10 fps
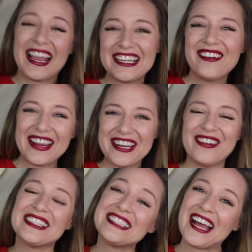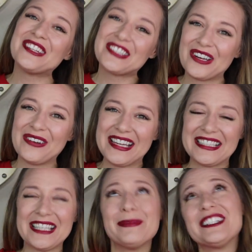I know, I know, it sounds so
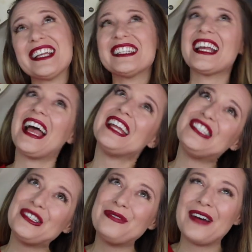easy, but Jessica, I do